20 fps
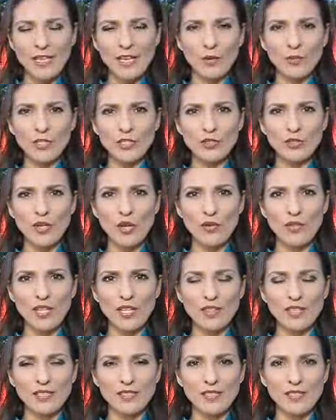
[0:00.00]
Now, we do know
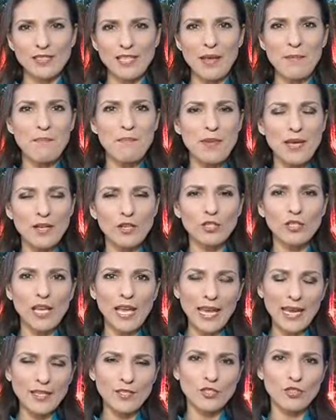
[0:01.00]
that this is a middle
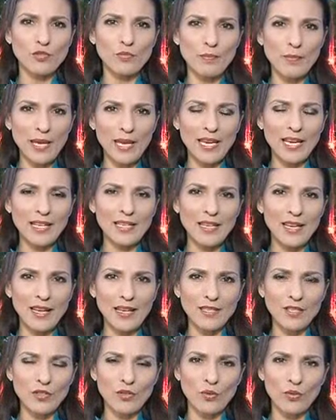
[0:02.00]
aged man,
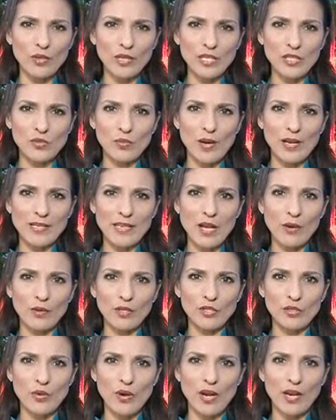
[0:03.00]
and authorities right now
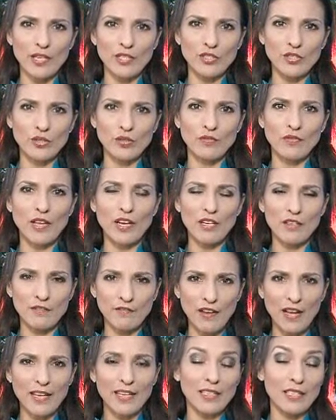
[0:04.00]
are trying to
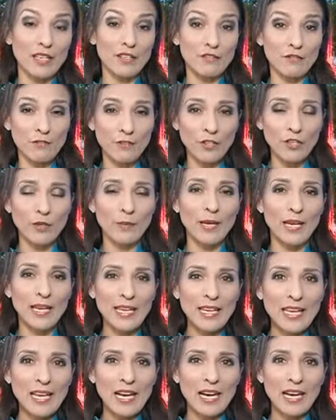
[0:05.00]
verify and confirm
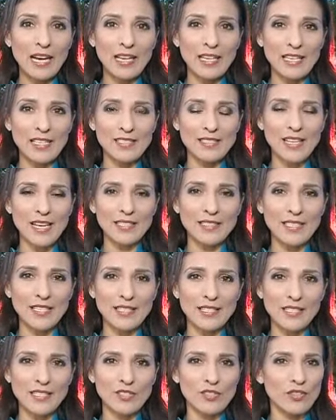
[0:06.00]
uh, his
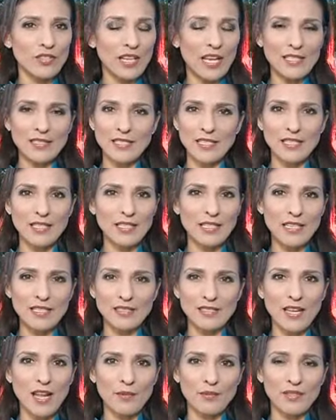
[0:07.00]
identity. So the identity
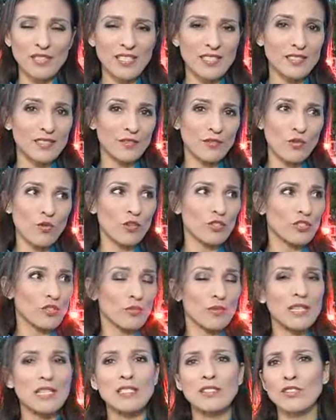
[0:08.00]
is not released. And of course,
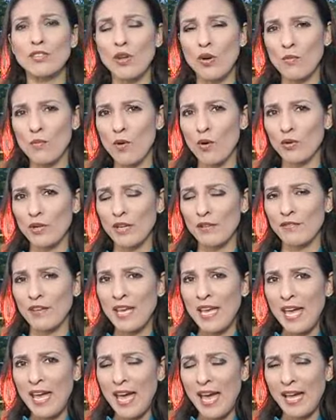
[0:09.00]
there is no motive
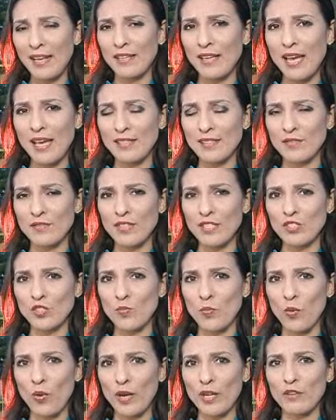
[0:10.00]
at, as of this
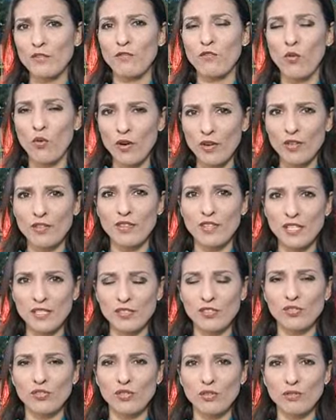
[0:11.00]
point for
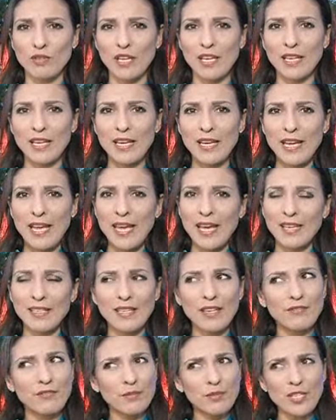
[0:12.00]
this shooting.
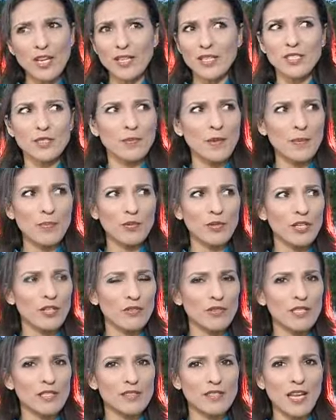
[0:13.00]
And uh, from talking to people
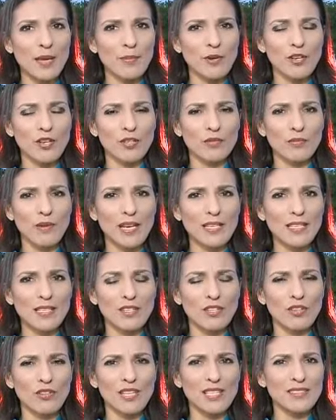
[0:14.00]
here in this neighborhood, Randy,
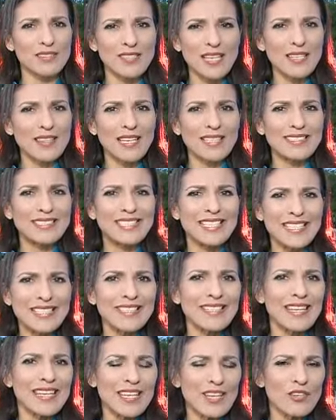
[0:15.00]
you know, they say they
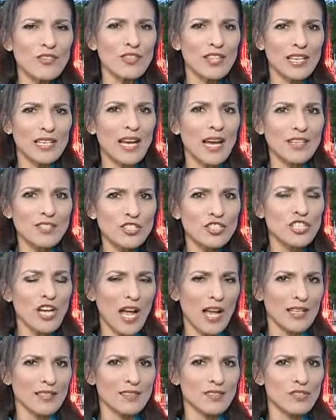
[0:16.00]
didn't hear the
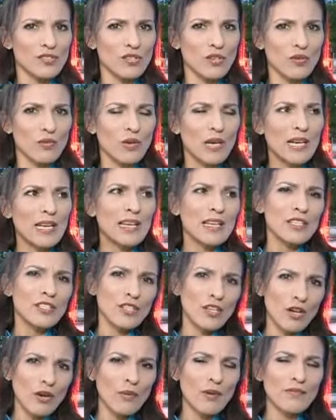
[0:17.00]
gunshots. So,
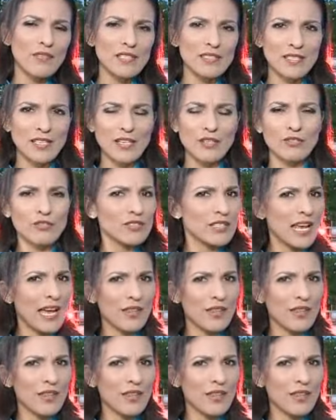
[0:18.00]
you know, investigators